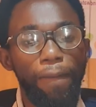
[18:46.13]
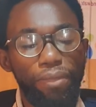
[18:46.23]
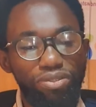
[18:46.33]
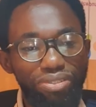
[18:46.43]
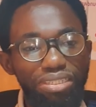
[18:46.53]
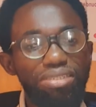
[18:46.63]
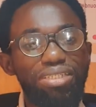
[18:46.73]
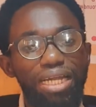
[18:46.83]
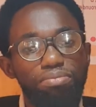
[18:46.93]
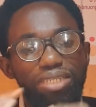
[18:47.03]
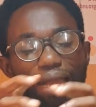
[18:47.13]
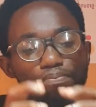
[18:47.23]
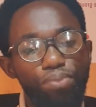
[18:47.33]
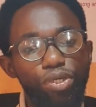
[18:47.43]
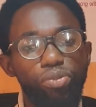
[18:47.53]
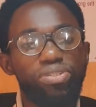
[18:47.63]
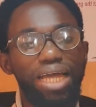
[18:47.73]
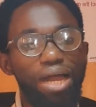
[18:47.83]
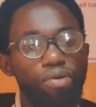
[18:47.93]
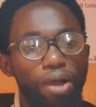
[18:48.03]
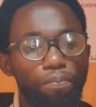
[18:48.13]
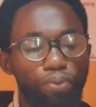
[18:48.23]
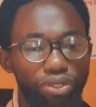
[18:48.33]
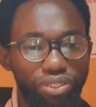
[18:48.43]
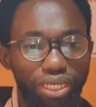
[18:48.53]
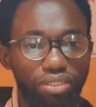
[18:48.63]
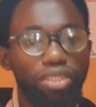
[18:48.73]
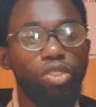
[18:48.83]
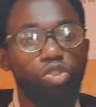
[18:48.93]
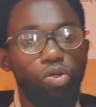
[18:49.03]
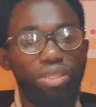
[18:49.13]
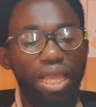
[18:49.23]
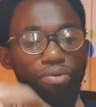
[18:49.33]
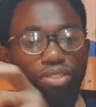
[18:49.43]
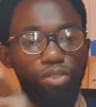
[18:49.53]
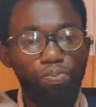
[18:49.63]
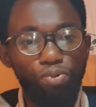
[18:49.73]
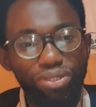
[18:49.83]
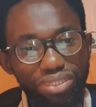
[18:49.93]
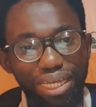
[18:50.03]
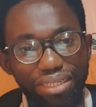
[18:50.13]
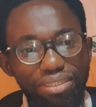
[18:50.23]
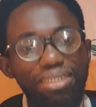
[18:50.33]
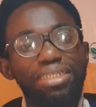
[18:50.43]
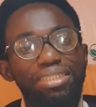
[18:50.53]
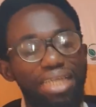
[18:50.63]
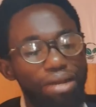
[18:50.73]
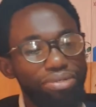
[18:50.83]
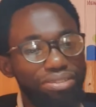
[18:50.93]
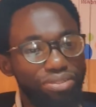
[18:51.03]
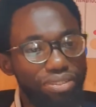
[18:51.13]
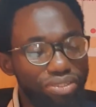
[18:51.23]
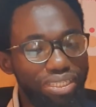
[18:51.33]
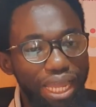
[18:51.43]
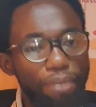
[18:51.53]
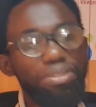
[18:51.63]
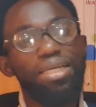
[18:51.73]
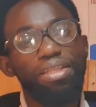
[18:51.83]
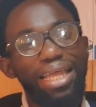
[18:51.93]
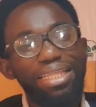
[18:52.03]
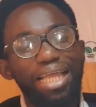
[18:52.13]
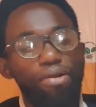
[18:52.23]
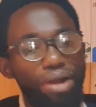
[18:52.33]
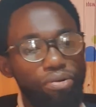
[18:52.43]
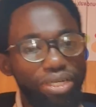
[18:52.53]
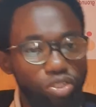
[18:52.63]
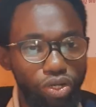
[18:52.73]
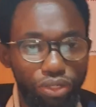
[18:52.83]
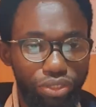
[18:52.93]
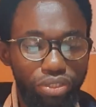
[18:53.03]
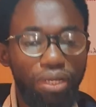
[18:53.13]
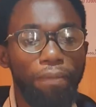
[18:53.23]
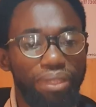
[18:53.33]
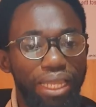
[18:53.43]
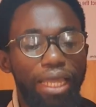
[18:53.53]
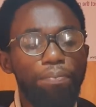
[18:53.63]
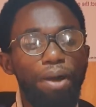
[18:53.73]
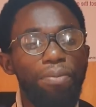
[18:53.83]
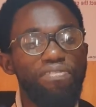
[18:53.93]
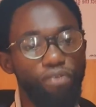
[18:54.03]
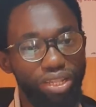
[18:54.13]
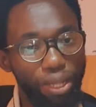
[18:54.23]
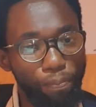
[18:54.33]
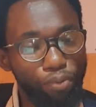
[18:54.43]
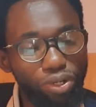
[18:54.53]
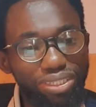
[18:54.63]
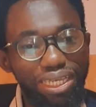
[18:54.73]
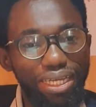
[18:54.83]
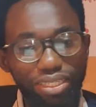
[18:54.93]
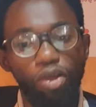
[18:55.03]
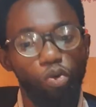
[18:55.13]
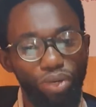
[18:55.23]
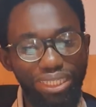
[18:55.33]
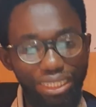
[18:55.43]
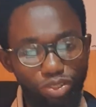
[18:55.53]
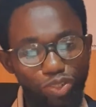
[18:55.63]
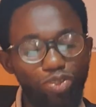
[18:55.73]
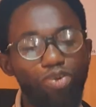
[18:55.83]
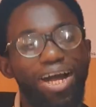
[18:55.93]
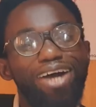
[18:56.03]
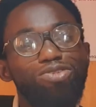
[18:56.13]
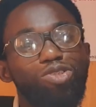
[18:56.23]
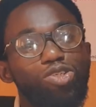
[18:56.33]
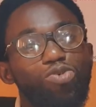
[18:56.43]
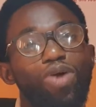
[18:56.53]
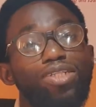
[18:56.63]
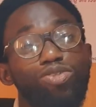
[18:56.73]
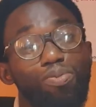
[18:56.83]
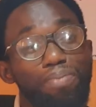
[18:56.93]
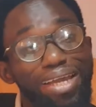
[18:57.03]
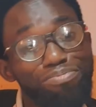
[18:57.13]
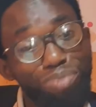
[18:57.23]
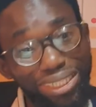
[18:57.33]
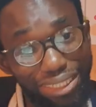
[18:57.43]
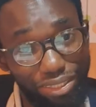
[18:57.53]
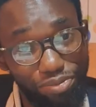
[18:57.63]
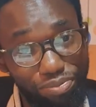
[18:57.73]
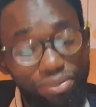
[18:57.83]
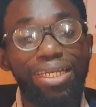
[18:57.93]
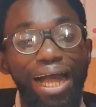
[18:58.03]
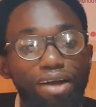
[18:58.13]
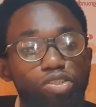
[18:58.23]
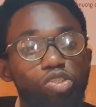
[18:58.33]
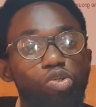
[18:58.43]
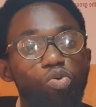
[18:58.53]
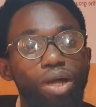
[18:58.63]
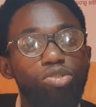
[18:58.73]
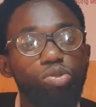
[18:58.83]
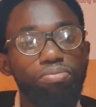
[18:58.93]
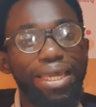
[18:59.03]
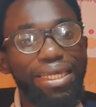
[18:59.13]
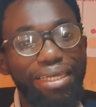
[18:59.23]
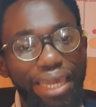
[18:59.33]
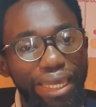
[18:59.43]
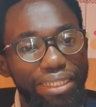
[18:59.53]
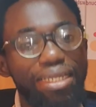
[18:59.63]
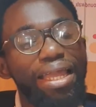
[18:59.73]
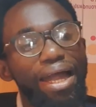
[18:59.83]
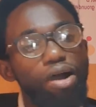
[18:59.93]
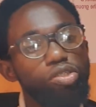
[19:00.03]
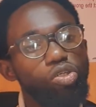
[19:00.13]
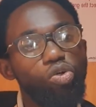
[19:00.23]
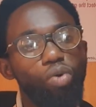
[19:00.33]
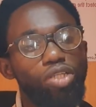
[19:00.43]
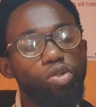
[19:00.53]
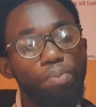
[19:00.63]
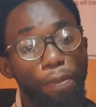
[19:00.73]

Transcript: Systems are built around process. So there is process, there is systems, then there are results. But before the process, we need to know, how do you want to make money? How do you want to make gain? How do you want to be